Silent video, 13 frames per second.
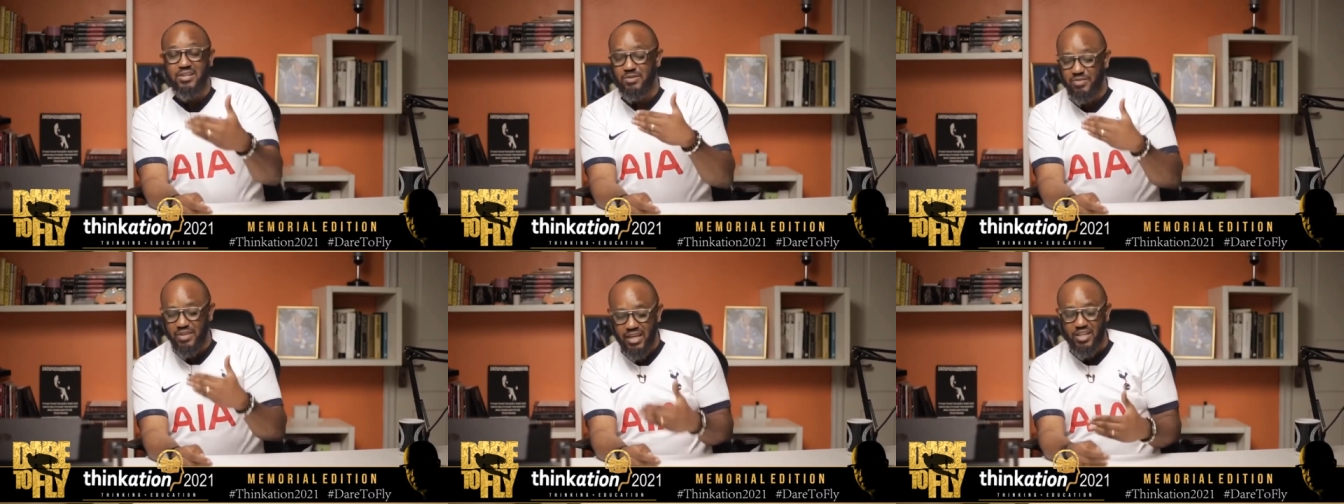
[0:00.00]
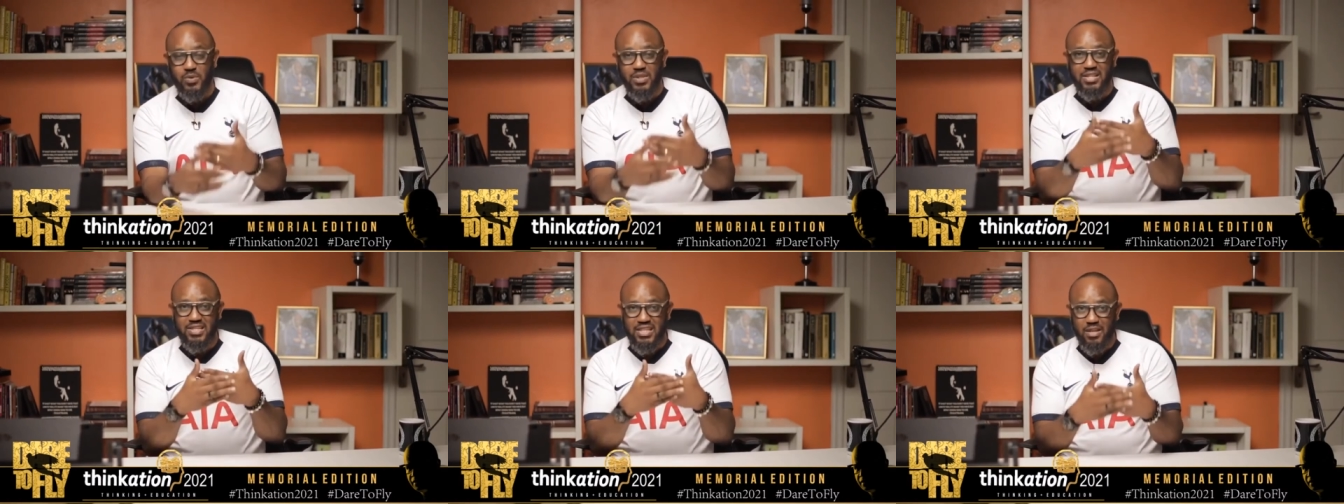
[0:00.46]
Because if he gets
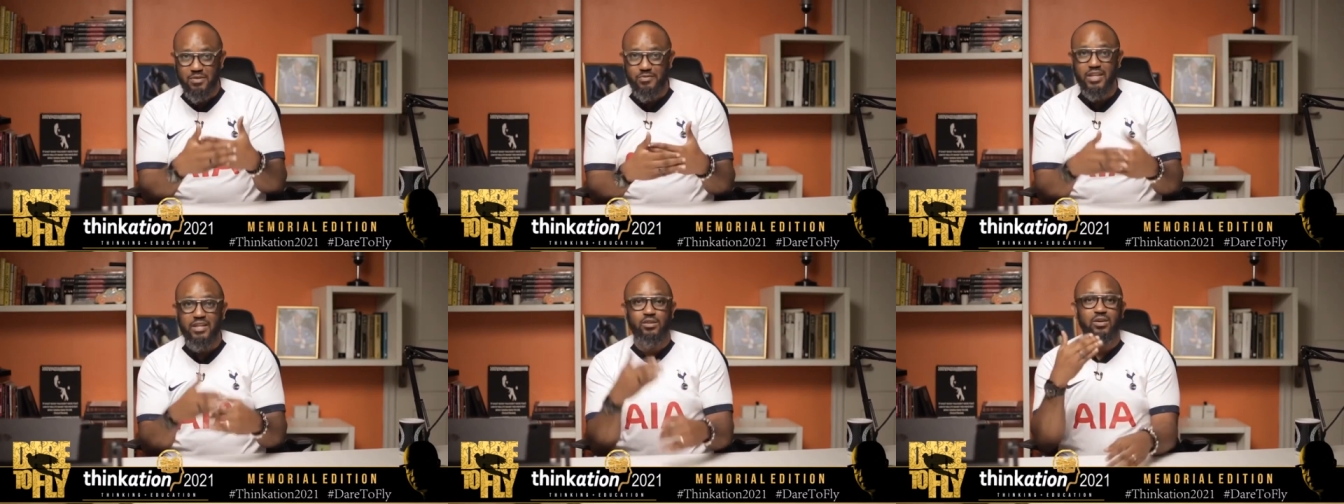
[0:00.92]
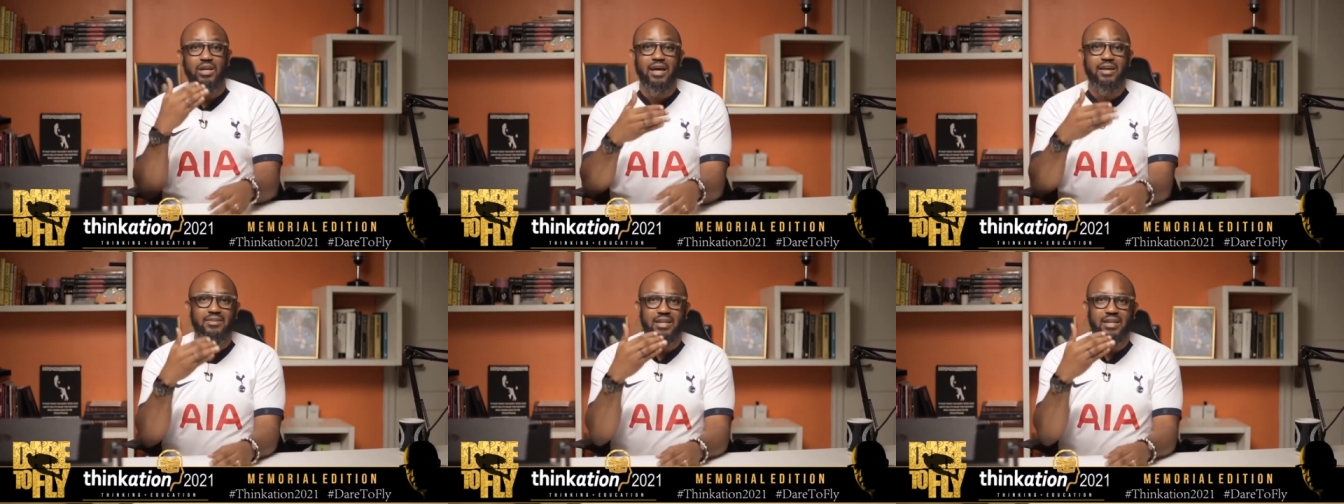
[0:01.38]
within 10 feet,
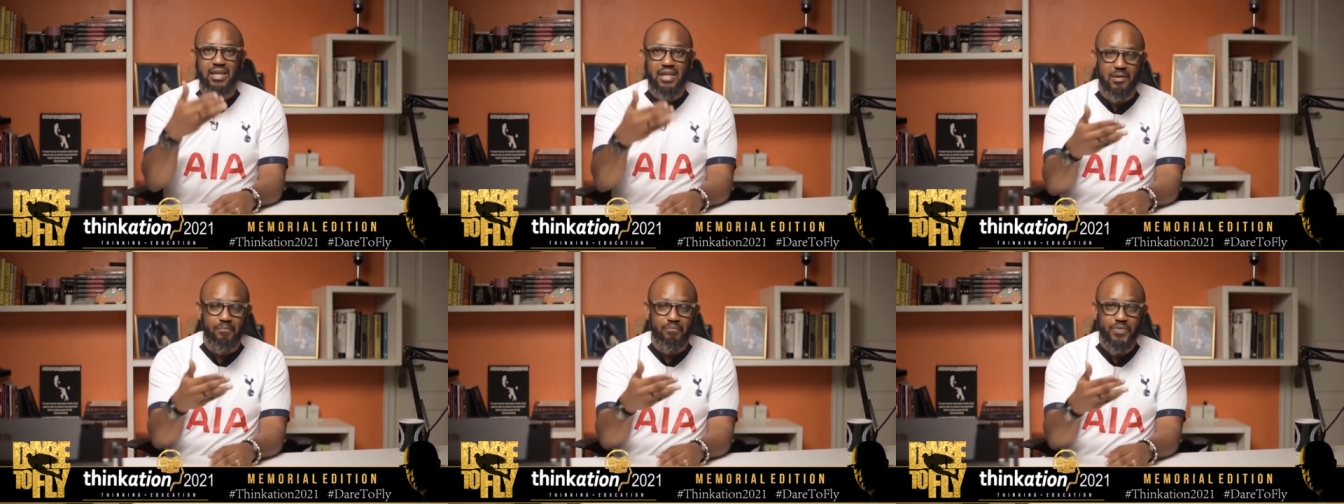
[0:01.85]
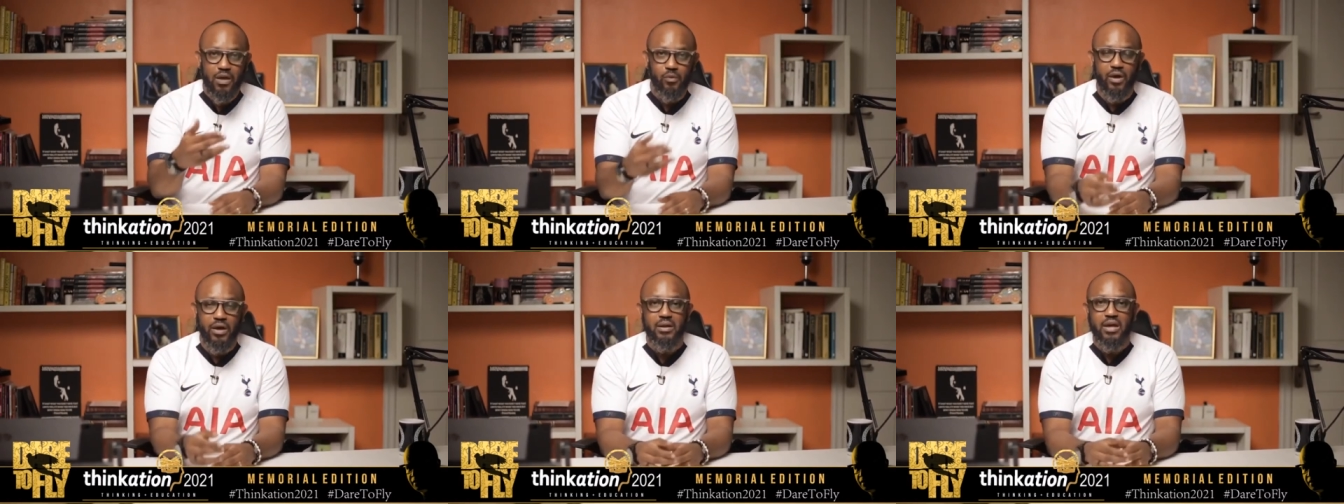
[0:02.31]
Goliath can hit him,
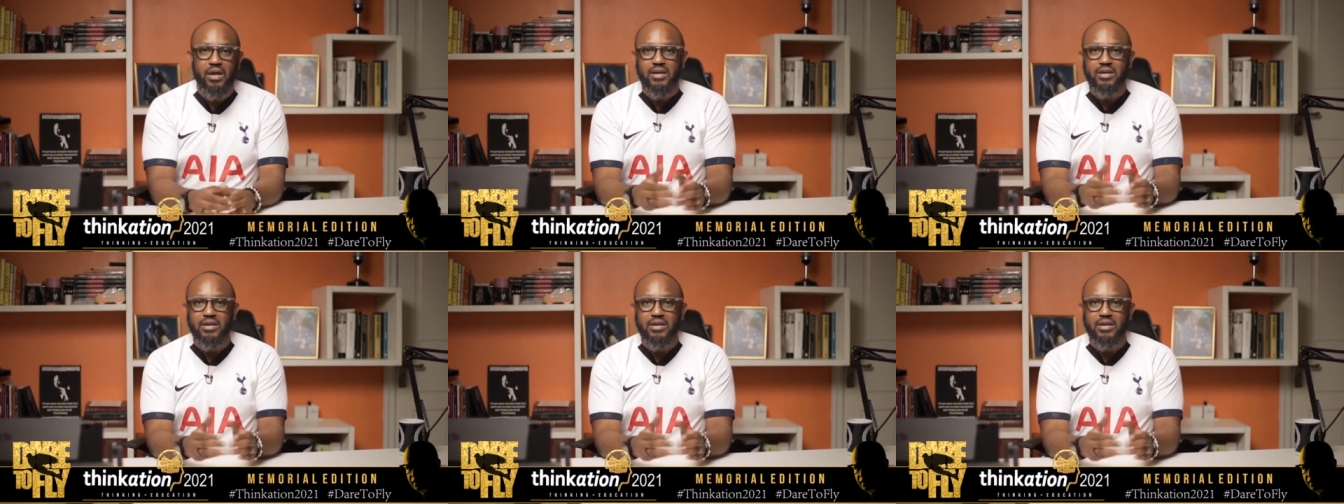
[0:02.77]
right?